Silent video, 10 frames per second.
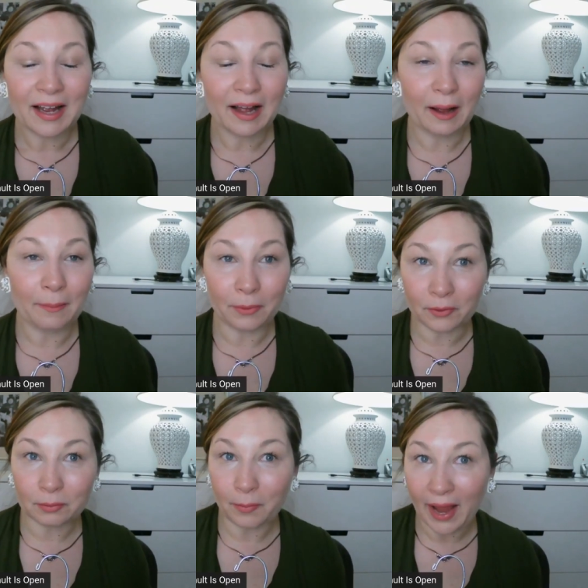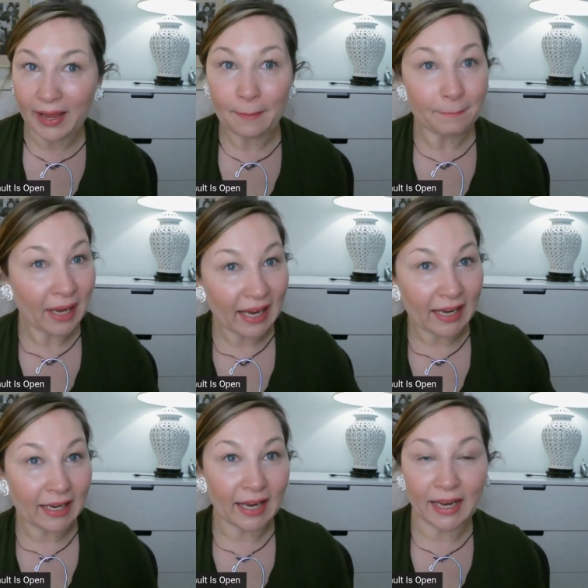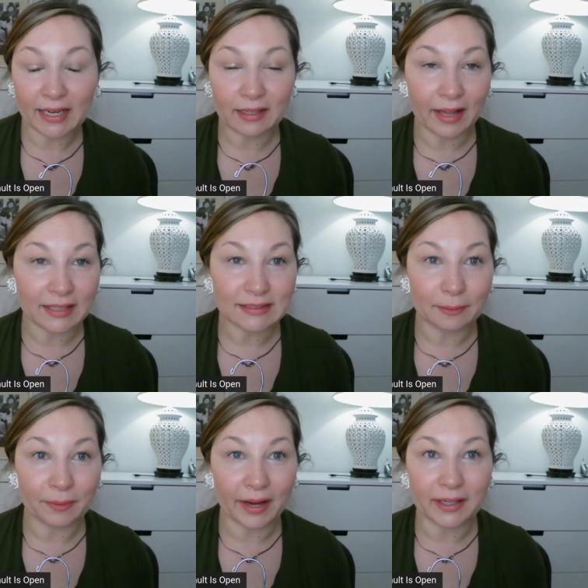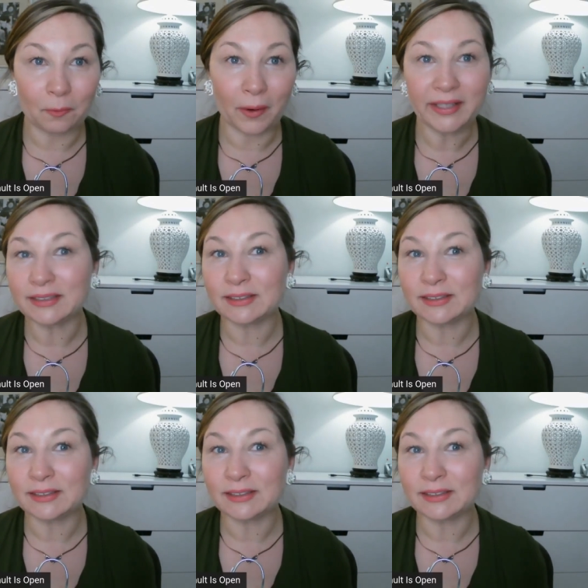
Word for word: Uh, both red, pink, and classic black and white.